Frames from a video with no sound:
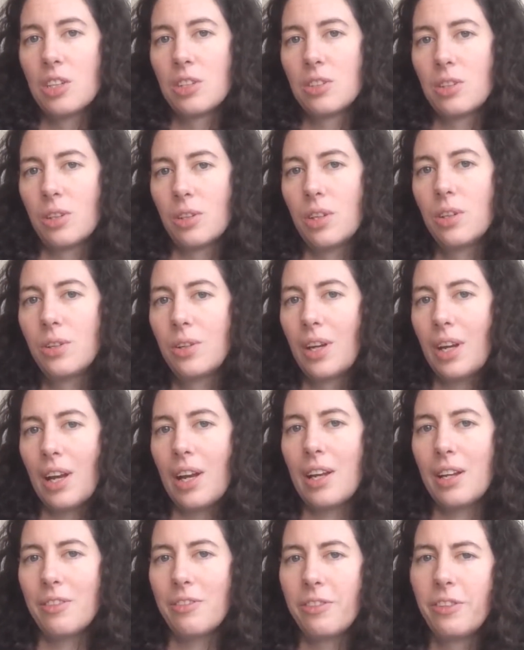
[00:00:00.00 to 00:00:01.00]
so you
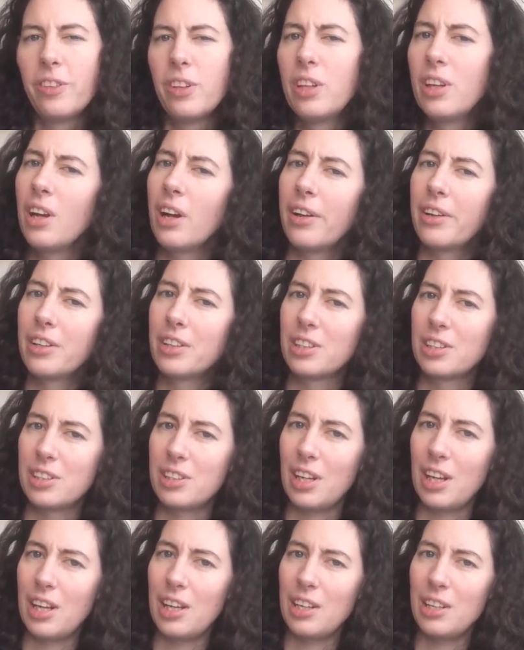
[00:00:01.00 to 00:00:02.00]
can fully
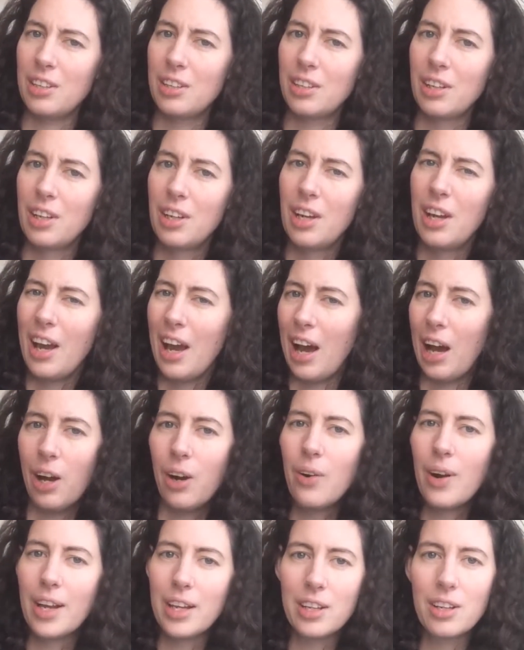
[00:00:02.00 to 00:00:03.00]
understand
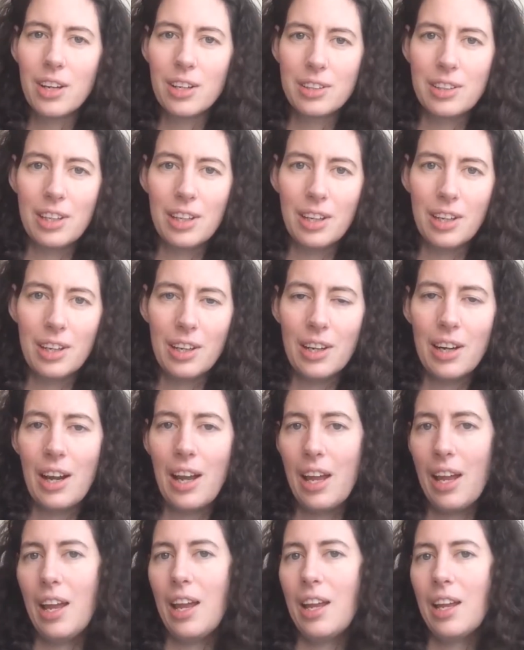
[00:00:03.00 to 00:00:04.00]
how I got there
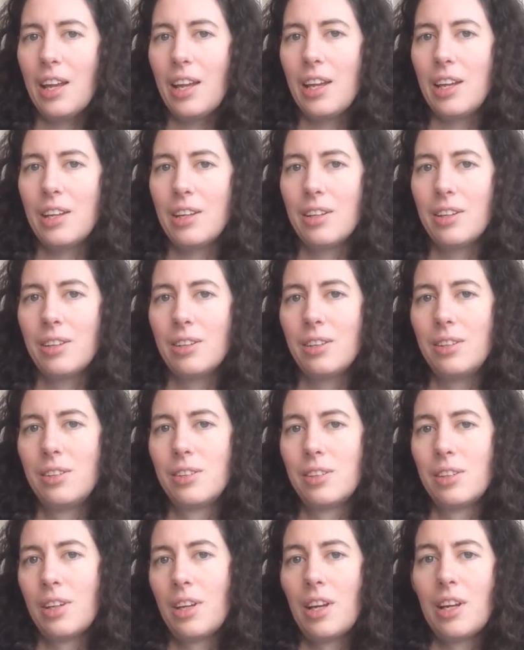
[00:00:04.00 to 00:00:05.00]
and